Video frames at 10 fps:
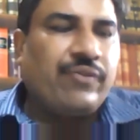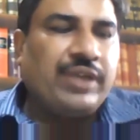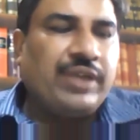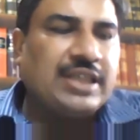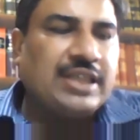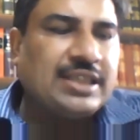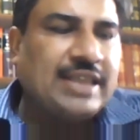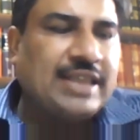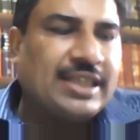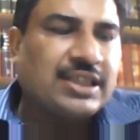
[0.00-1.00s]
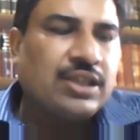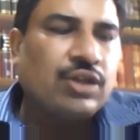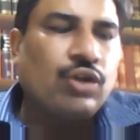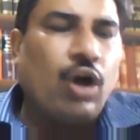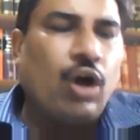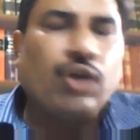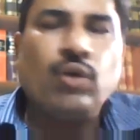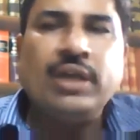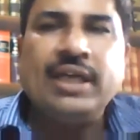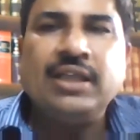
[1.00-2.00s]
with his insights, not
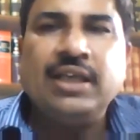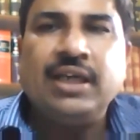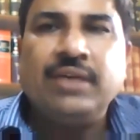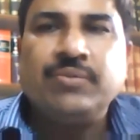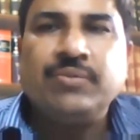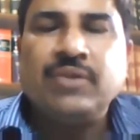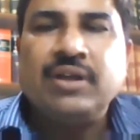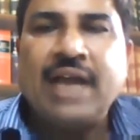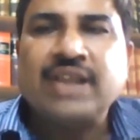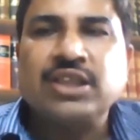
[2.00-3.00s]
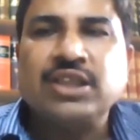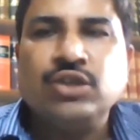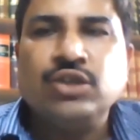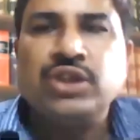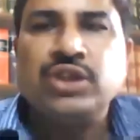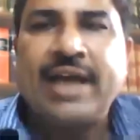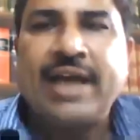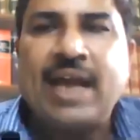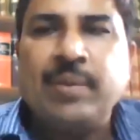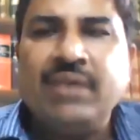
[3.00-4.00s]
only in the National Judicial
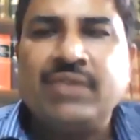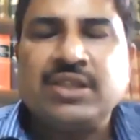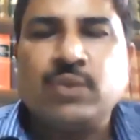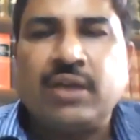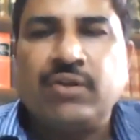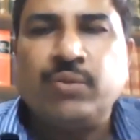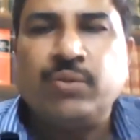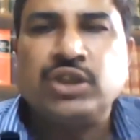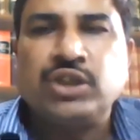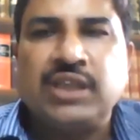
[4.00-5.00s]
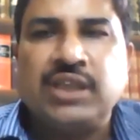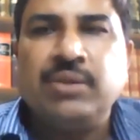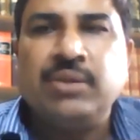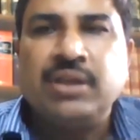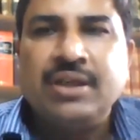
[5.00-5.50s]
Academy, which is one of the most esteemed